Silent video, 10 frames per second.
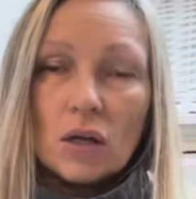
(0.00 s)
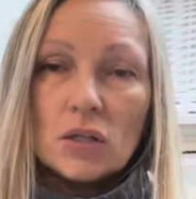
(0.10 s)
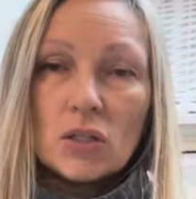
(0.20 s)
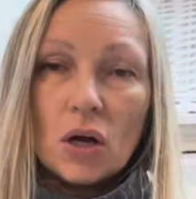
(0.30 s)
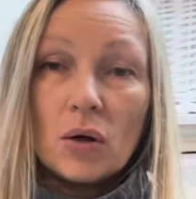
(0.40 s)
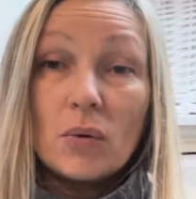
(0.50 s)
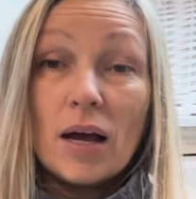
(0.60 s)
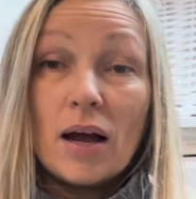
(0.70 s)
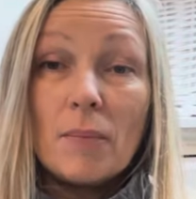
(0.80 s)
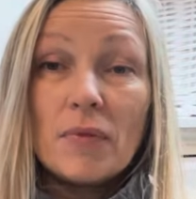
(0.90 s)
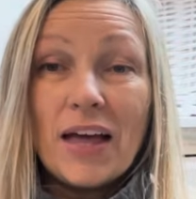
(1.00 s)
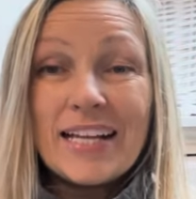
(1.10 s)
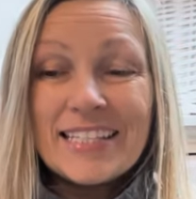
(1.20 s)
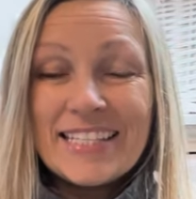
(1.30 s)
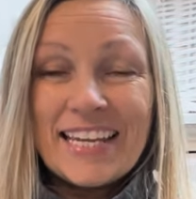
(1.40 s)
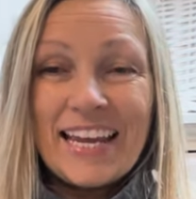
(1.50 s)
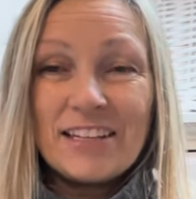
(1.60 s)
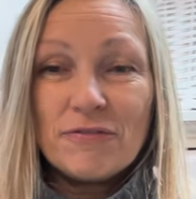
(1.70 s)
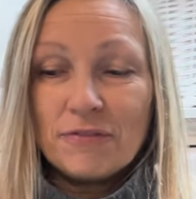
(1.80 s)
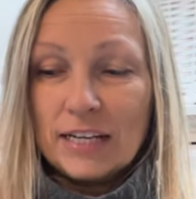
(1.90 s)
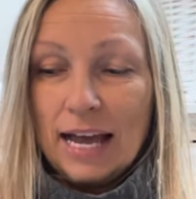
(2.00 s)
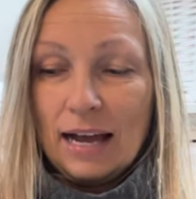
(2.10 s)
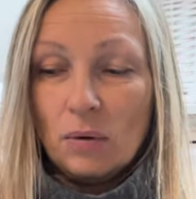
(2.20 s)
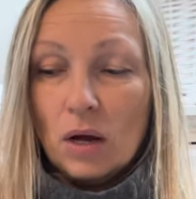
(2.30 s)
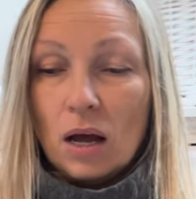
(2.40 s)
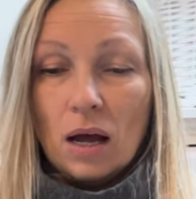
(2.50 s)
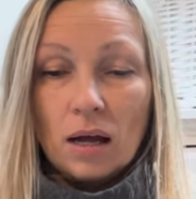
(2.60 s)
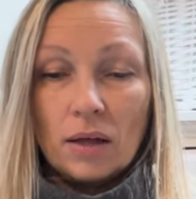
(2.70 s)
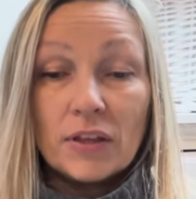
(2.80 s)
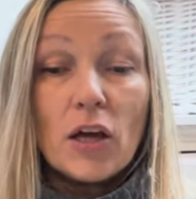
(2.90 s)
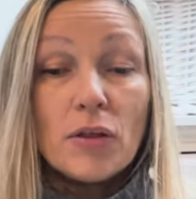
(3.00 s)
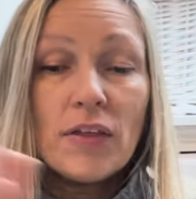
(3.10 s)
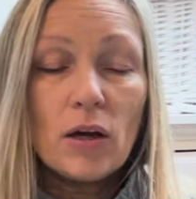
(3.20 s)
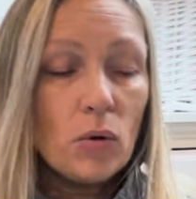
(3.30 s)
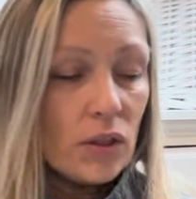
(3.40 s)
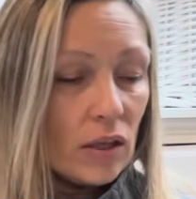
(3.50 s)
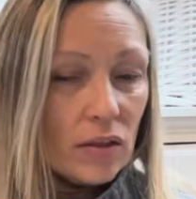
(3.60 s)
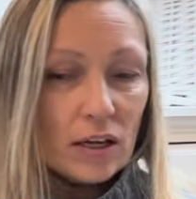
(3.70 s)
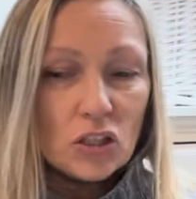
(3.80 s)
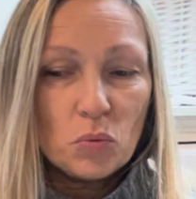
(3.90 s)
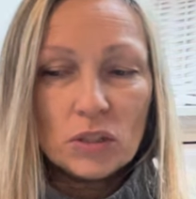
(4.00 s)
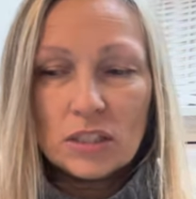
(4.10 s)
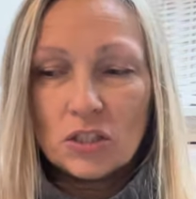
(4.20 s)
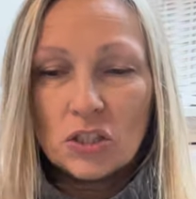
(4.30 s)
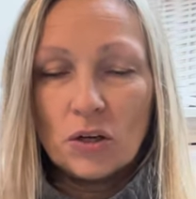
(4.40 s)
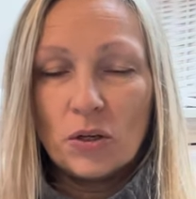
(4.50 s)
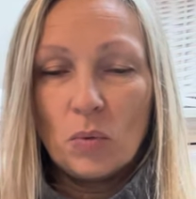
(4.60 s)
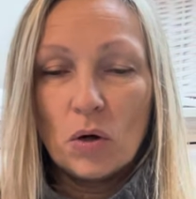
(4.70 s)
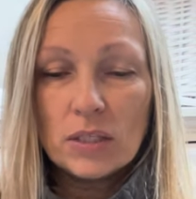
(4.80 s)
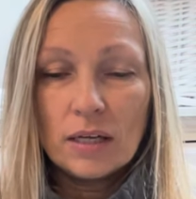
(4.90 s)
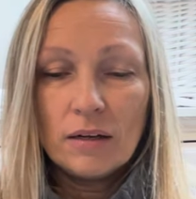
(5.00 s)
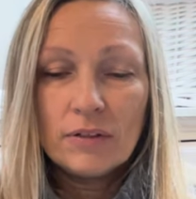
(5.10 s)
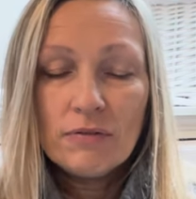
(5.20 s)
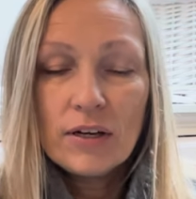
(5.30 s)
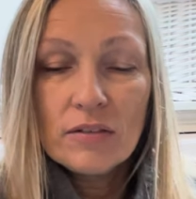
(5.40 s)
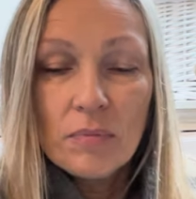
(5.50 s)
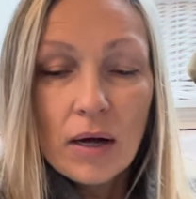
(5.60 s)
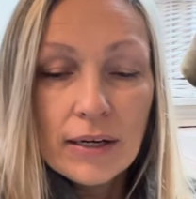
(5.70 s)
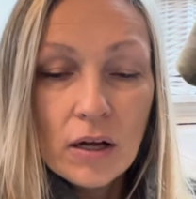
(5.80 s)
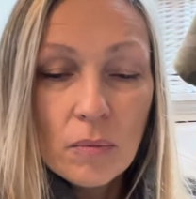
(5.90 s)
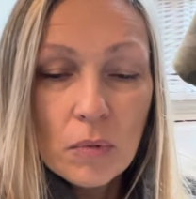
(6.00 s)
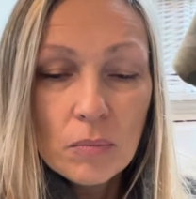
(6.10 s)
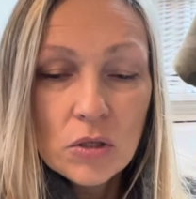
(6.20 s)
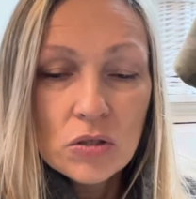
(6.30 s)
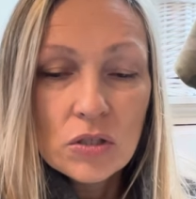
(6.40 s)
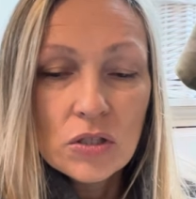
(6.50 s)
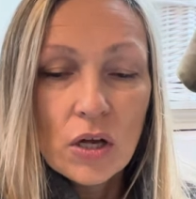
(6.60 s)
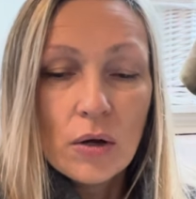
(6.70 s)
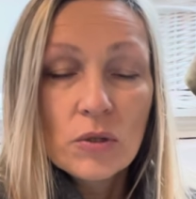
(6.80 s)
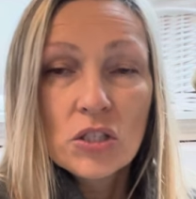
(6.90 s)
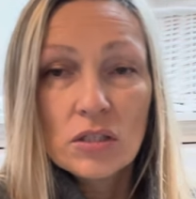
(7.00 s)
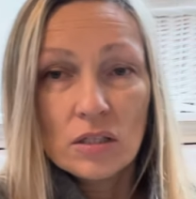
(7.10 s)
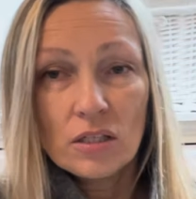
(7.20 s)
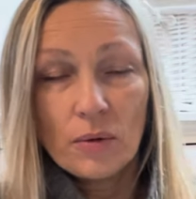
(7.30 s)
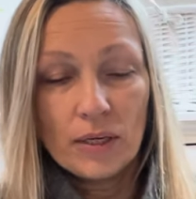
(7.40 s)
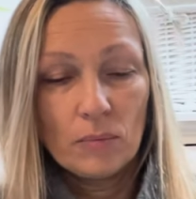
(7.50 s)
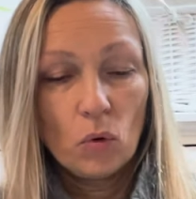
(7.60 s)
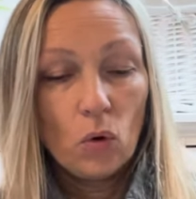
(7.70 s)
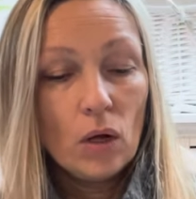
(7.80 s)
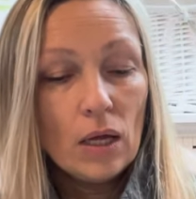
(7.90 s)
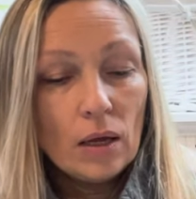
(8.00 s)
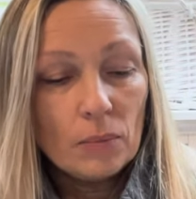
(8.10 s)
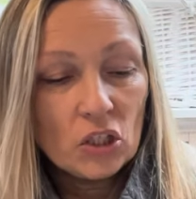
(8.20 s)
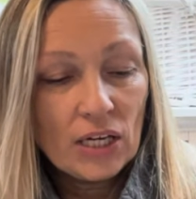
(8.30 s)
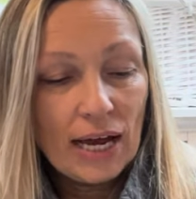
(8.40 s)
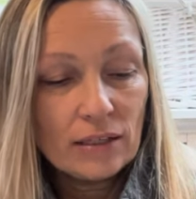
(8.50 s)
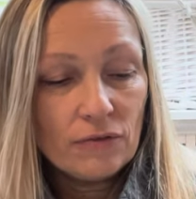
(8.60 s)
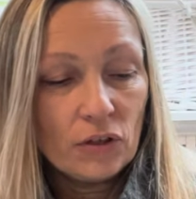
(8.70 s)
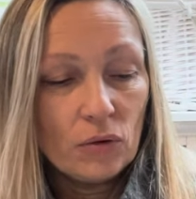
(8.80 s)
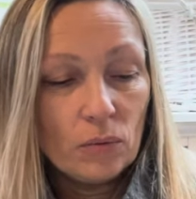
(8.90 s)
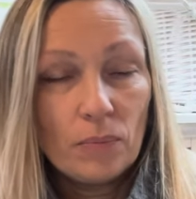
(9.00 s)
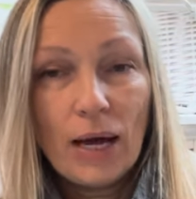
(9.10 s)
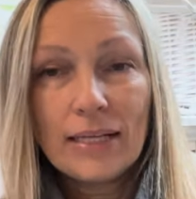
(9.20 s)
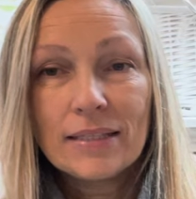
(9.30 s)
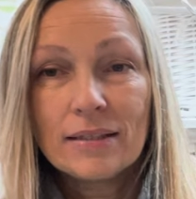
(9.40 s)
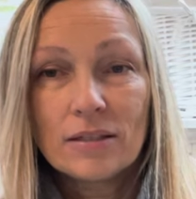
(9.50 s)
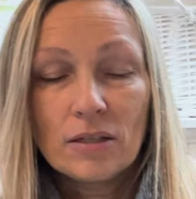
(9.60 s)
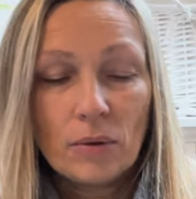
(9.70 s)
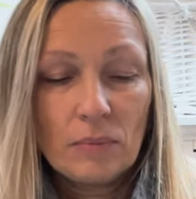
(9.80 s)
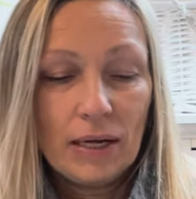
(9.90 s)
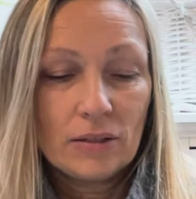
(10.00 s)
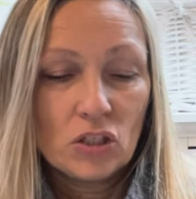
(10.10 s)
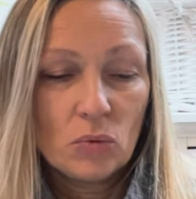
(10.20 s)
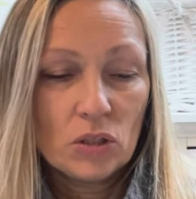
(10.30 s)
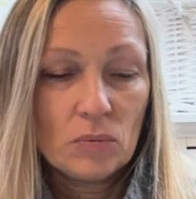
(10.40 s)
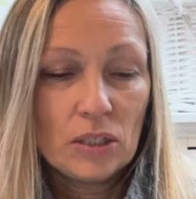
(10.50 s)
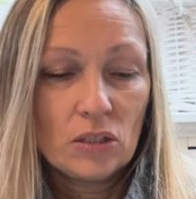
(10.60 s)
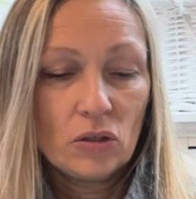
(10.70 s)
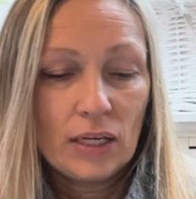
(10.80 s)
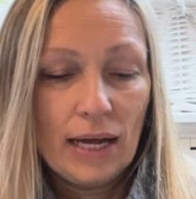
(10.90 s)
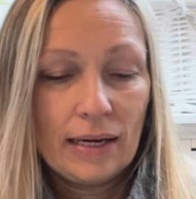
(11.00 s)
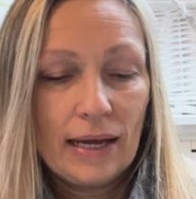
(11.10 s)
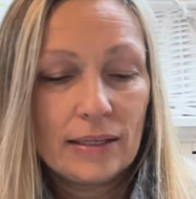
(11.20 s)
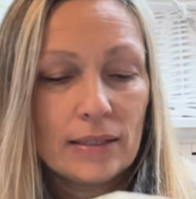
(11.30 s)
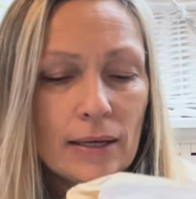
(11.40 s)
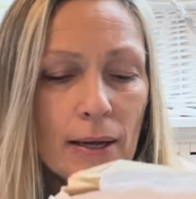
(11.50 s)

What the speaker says: So that's it for now. The other thing I just wanted to show you was a lovely friend of mine. Her mum used to sew. She doesn't sew anymore, but she had a few sewing patterns she wanted me to look at. And